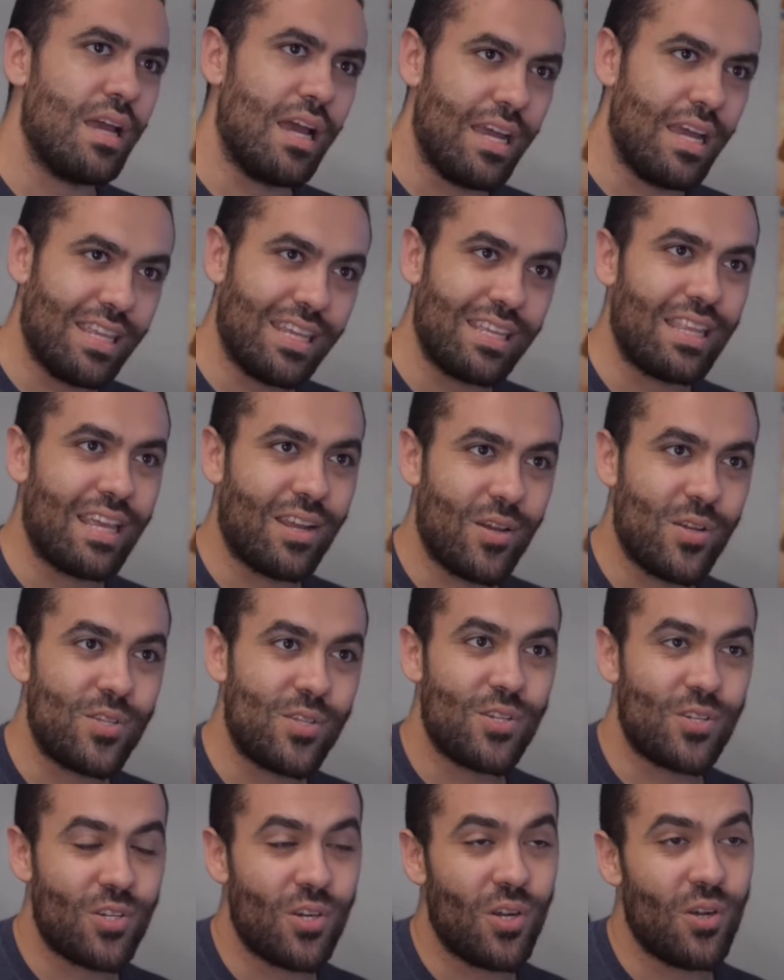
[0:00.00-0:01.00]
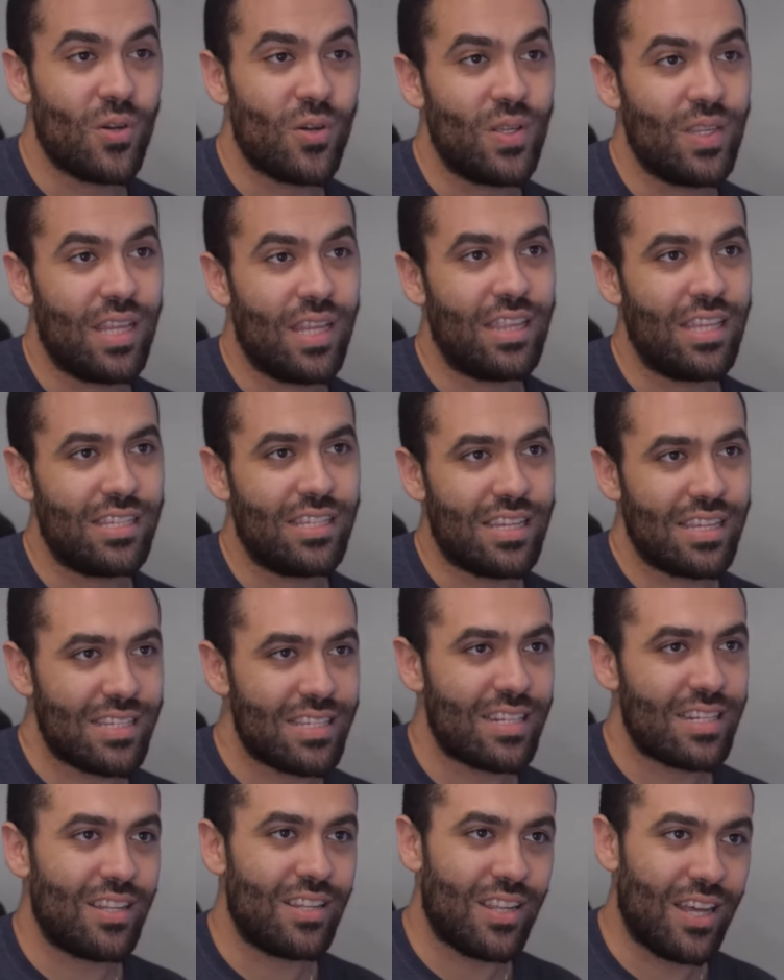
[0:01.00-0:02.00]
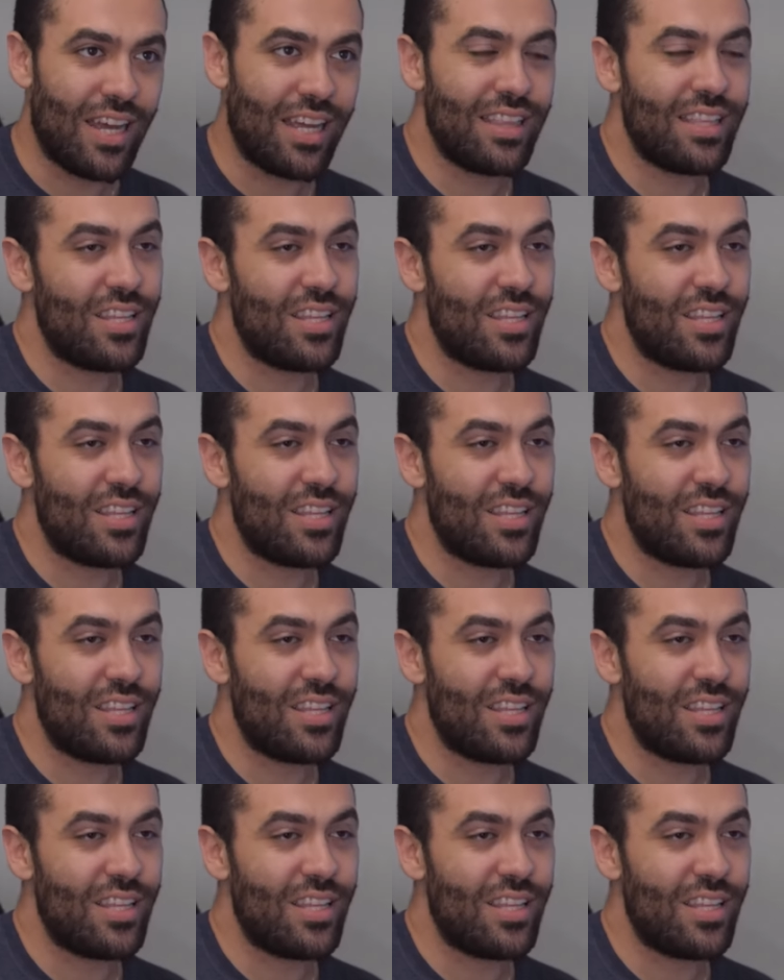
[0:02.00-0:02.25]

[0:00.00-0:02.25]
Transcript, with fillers: I think that goes to show that this isn't a line